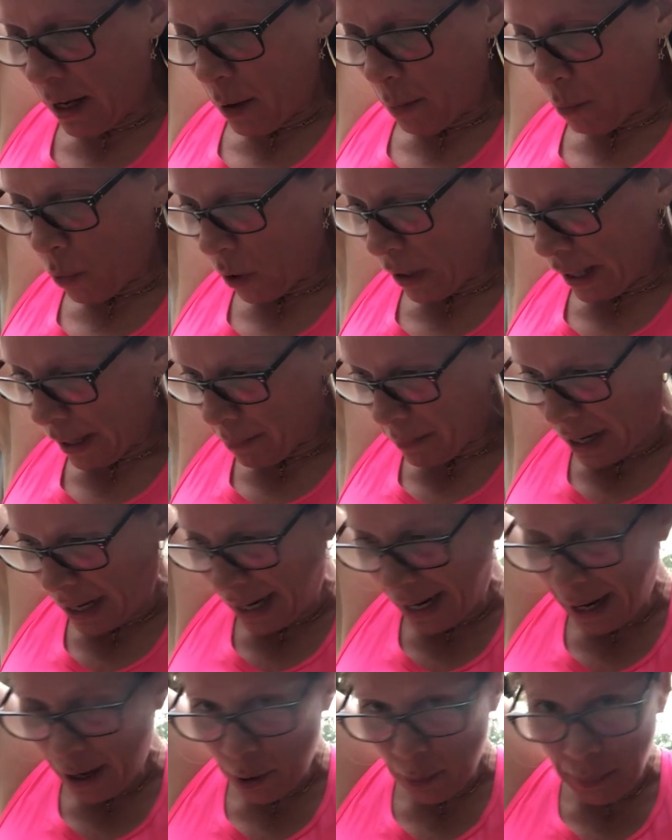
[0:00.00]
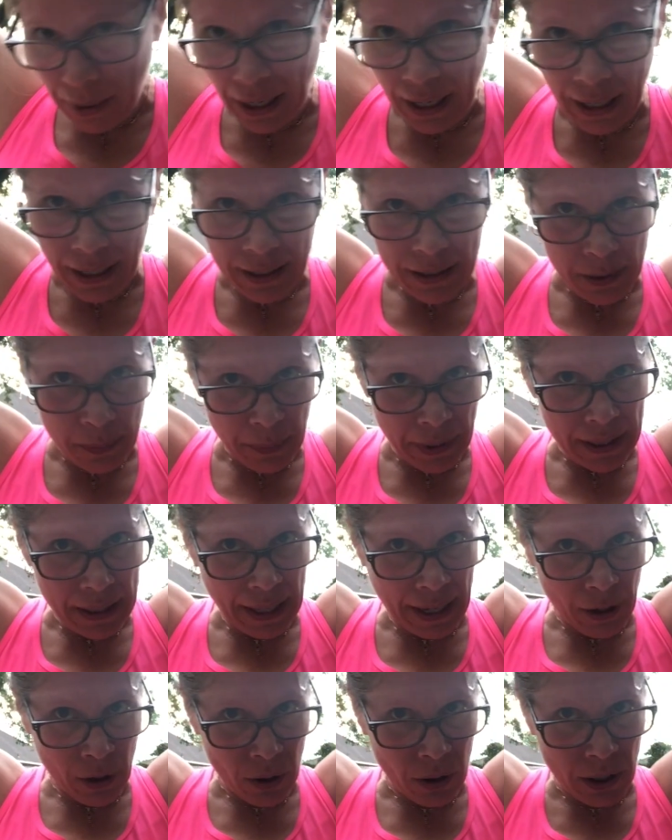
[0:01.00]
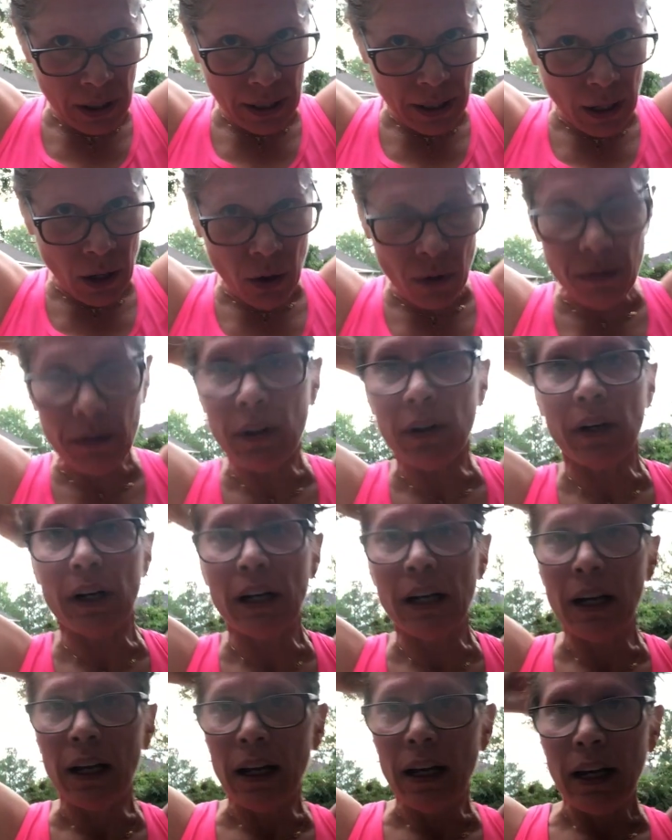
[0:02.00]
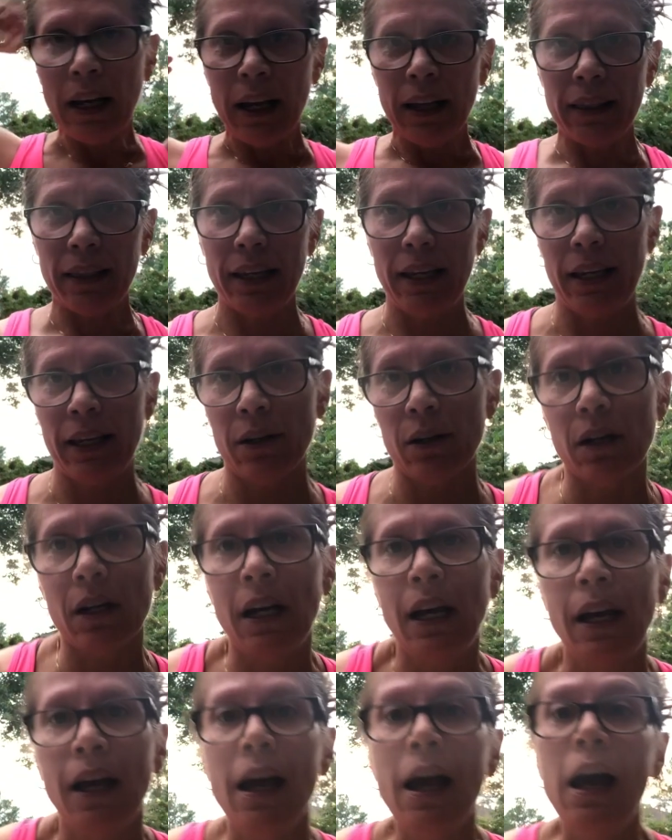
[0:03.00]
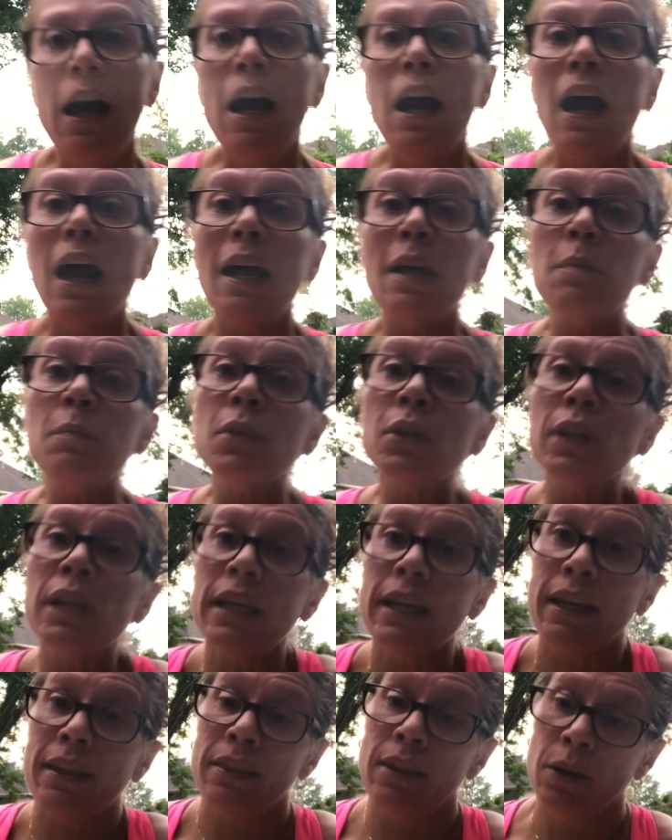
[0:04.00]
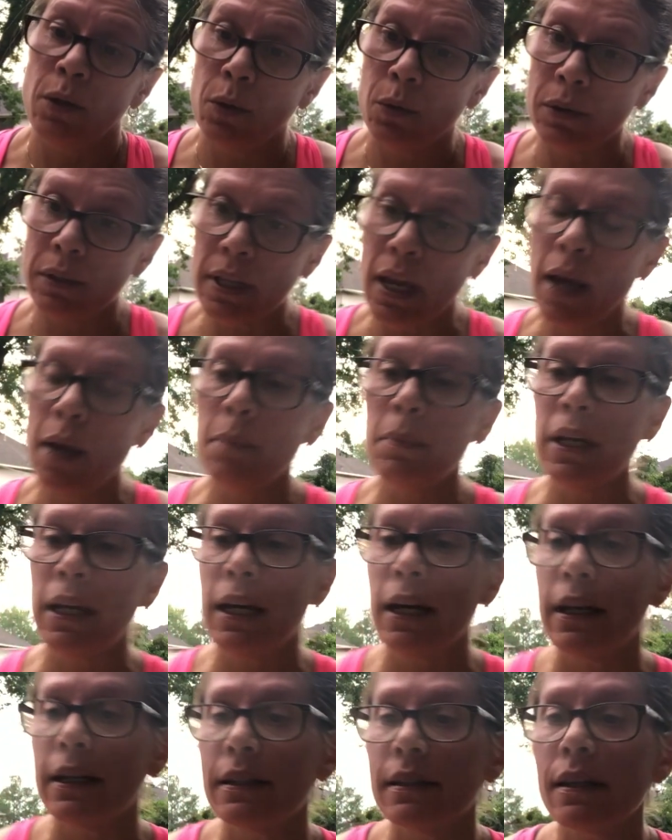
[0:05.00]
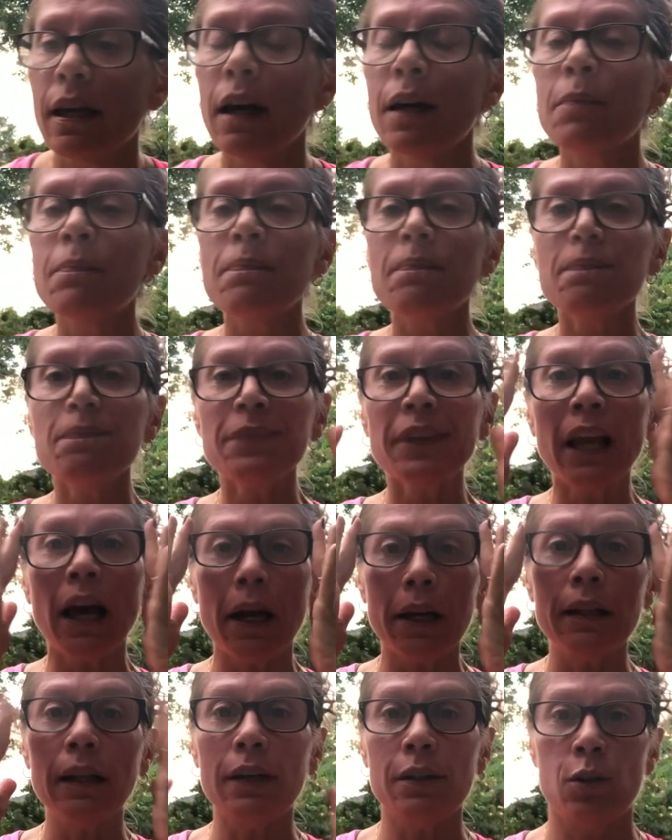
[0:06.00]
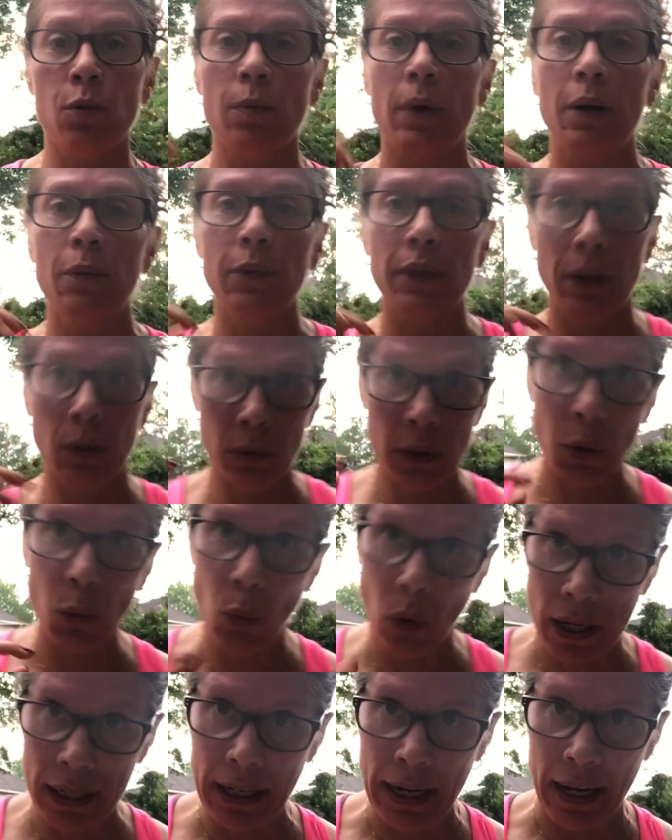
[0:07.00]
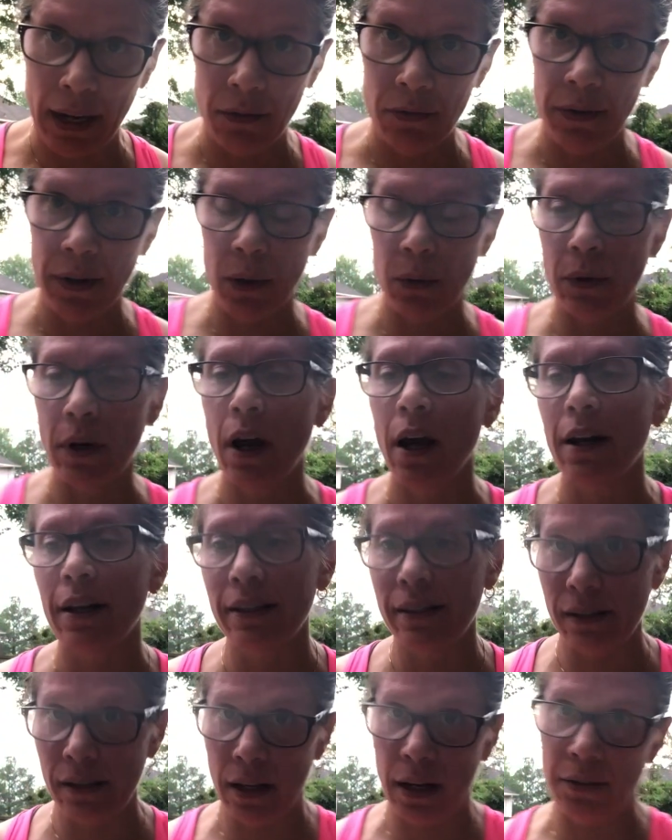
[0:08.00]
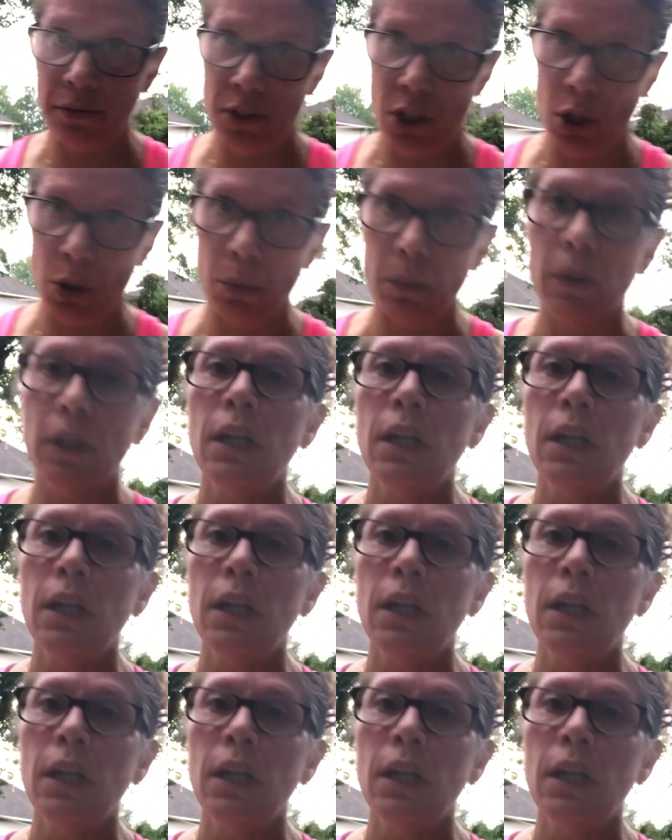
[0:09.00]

more like my AirPods, but they hook over the ear. I am looking at those because I'd like to run with only one headphone instead of two.